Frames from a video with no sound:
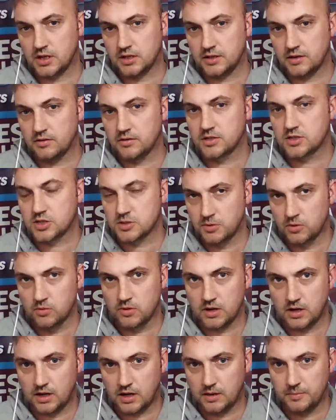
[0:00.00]
They're a small
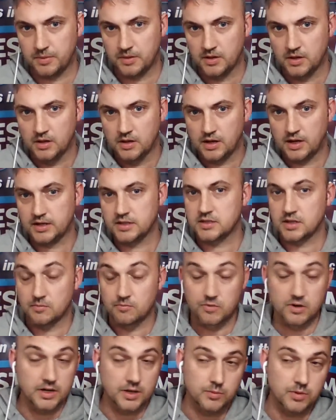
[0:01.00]
club, and he's done
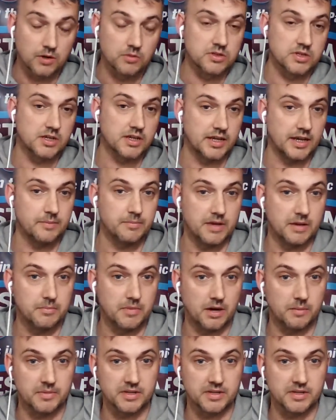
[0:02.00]
really well to keep them up.